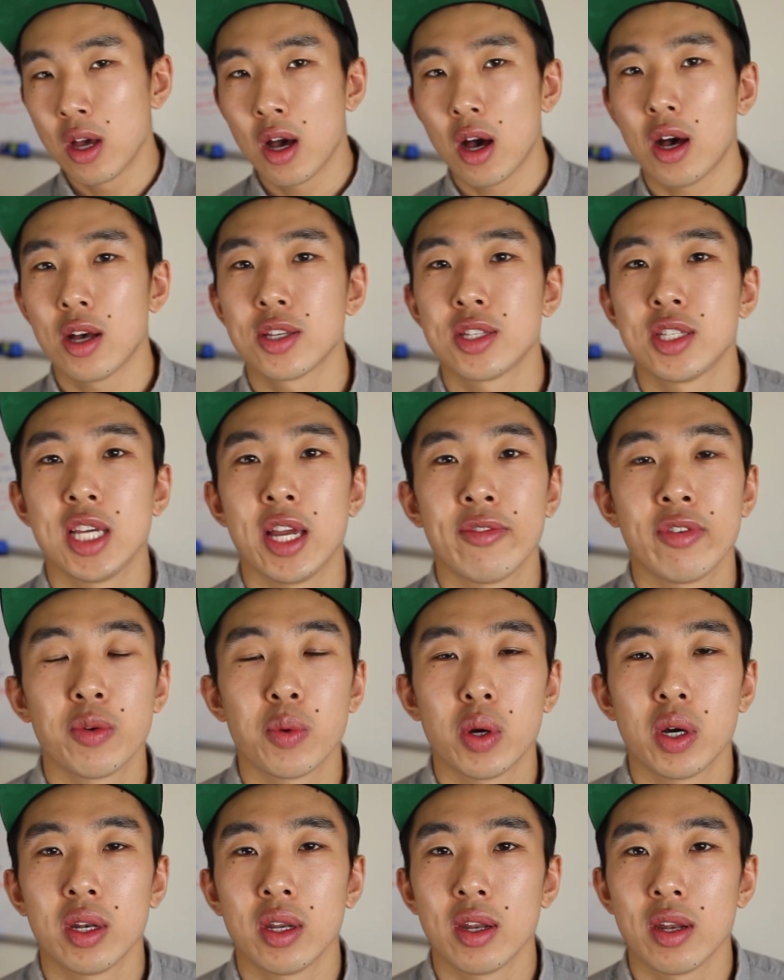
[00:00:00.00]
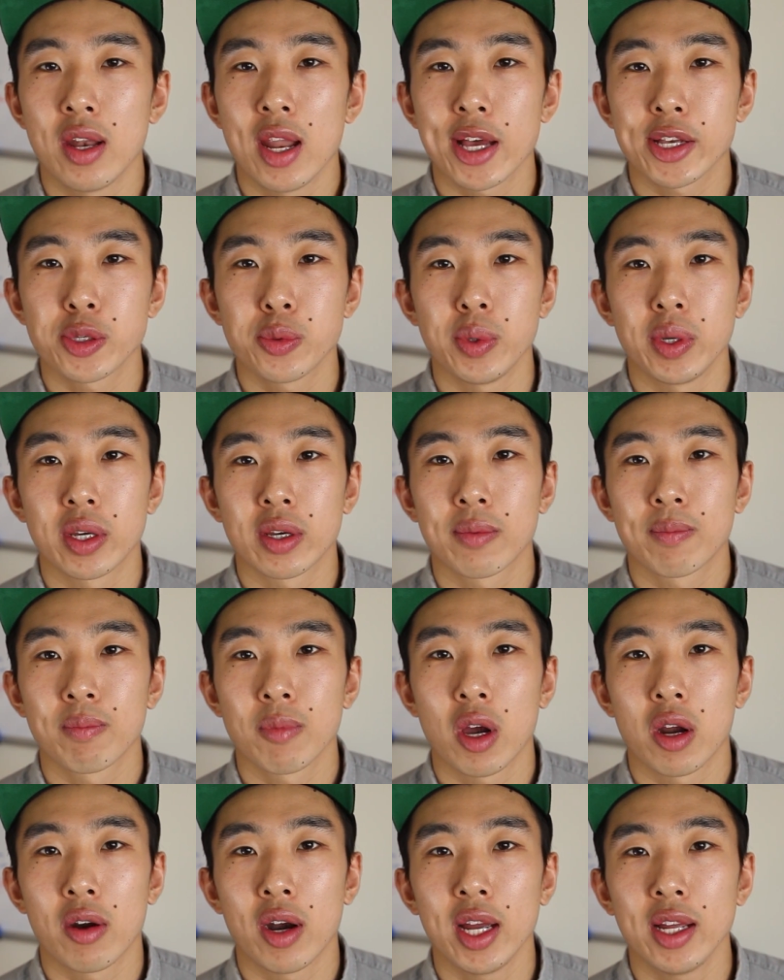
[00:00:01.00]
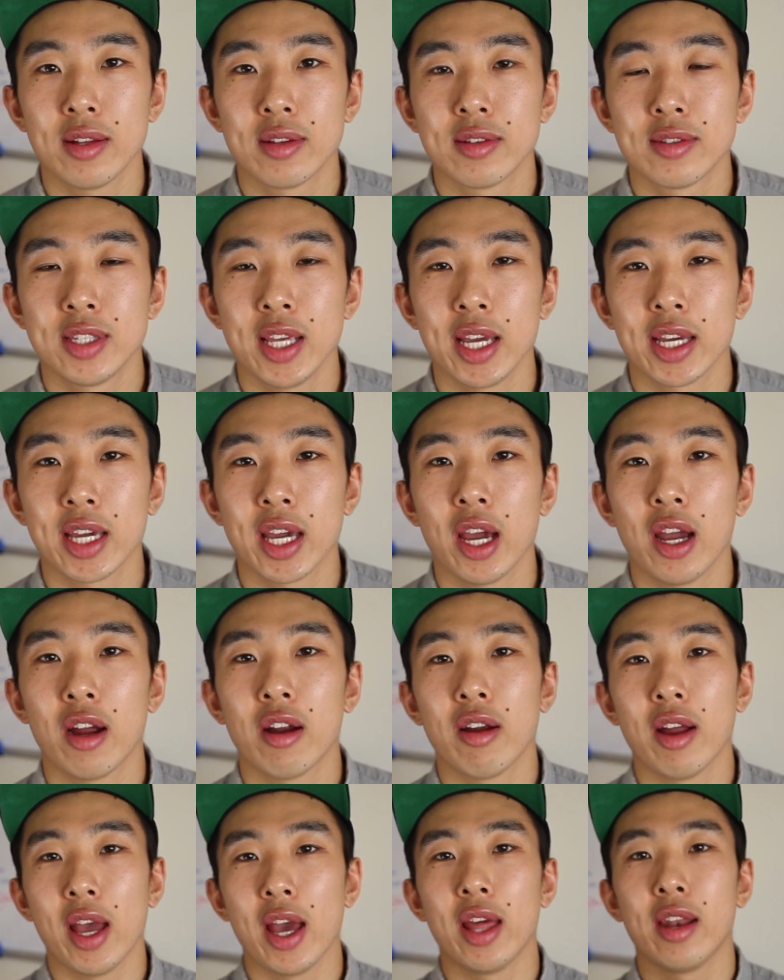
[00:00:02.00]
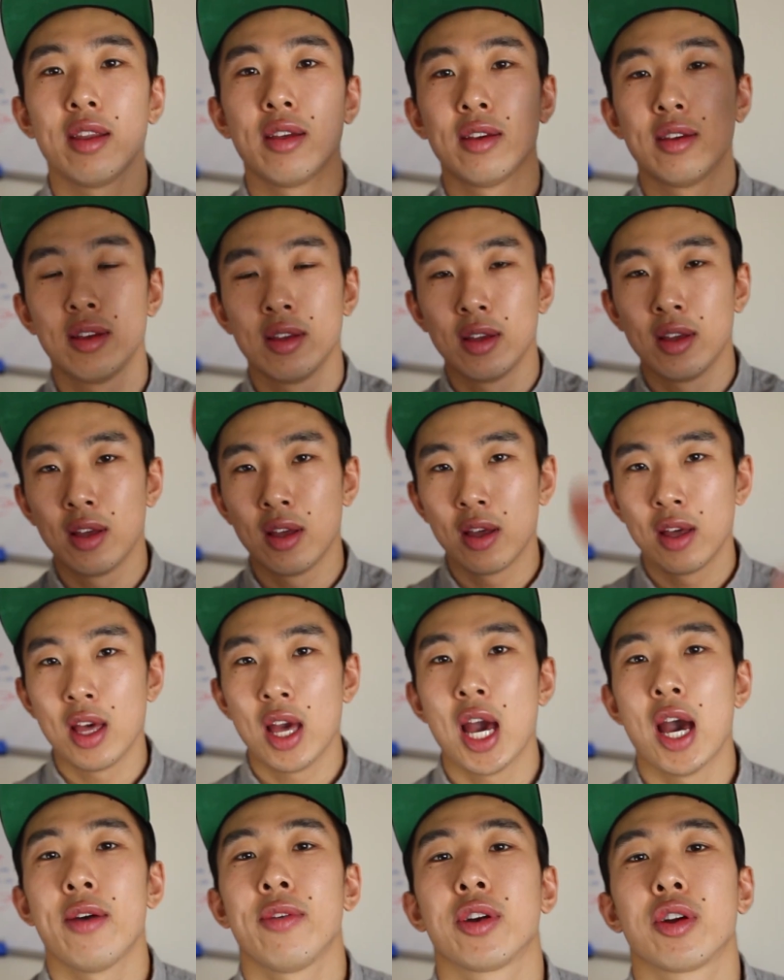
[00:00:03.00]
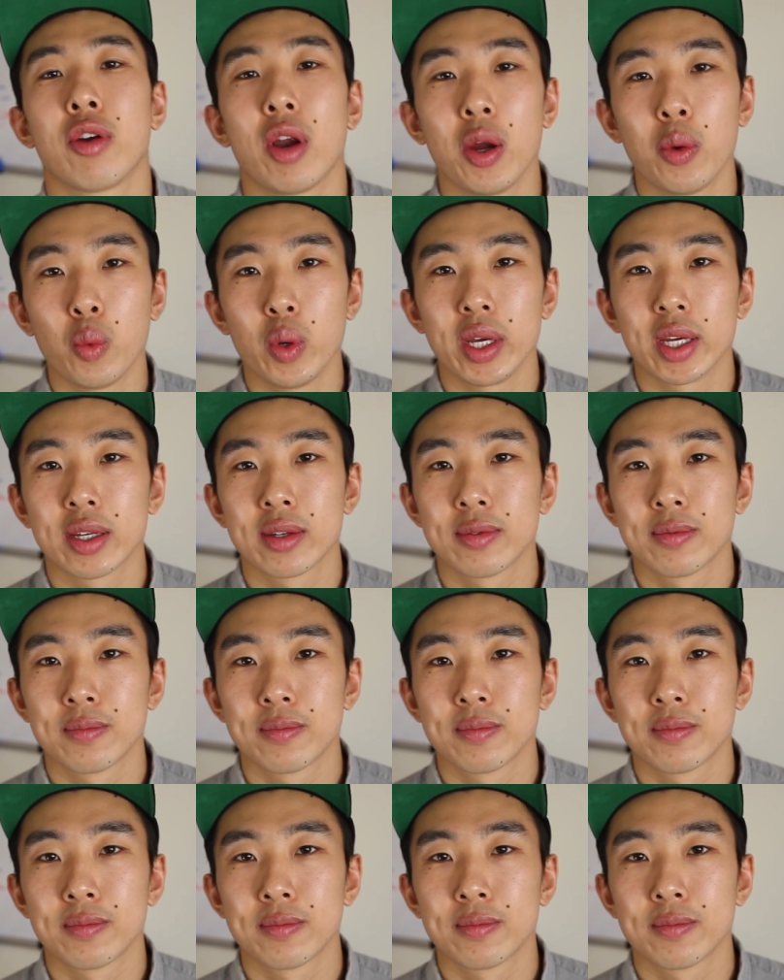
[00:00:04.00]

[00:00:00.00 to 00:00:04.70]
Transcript: I'll see everyone next week. All right, take care and have a great week.